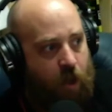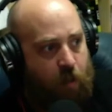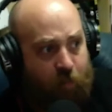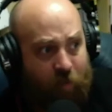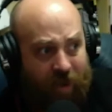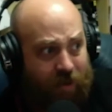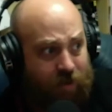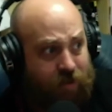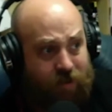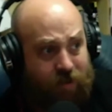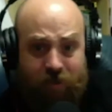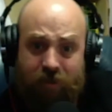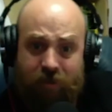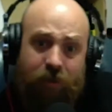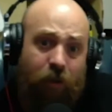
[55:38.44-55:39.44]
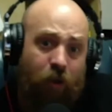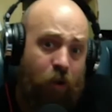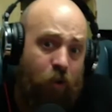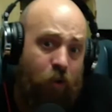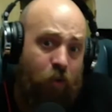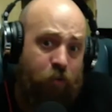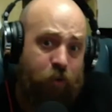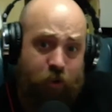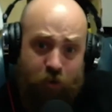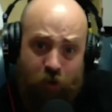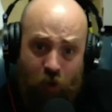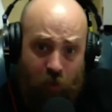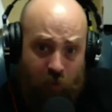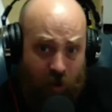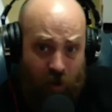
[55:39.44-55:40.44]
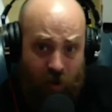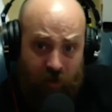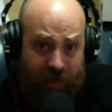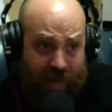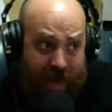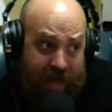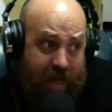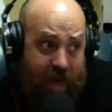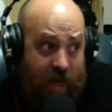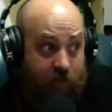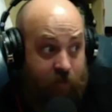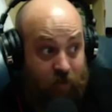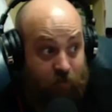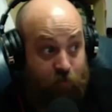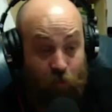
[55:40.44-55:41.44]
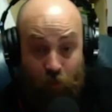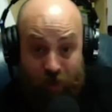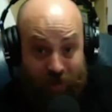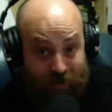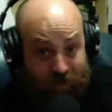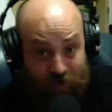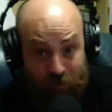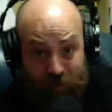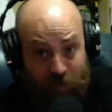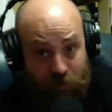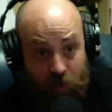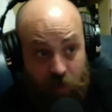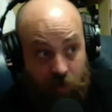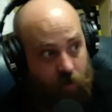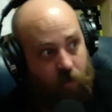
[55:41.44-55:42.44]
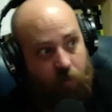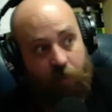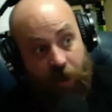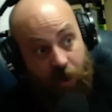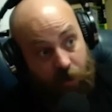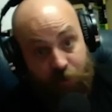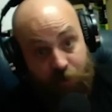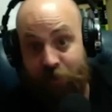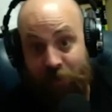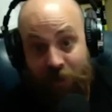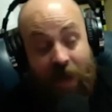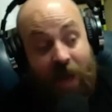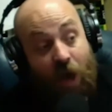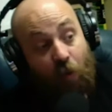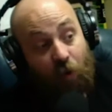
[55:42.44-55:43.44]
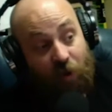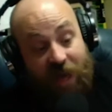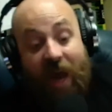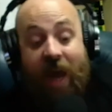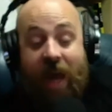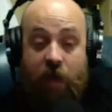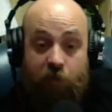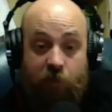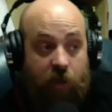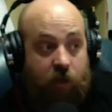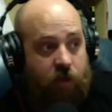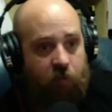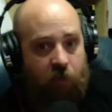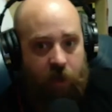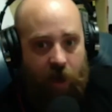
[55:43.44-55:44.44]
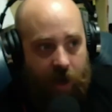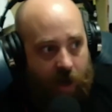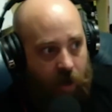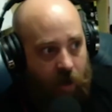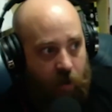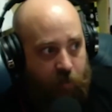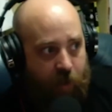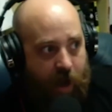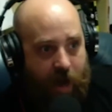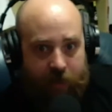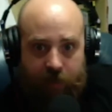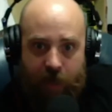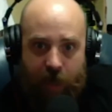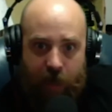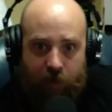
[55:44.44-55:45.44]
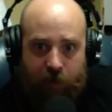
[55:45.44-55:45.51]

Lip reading: But it's this slow snowball. Like, I can't even point at something and be like, oh man, here's the thing, which I hate, because I'm like, I got to unpack that.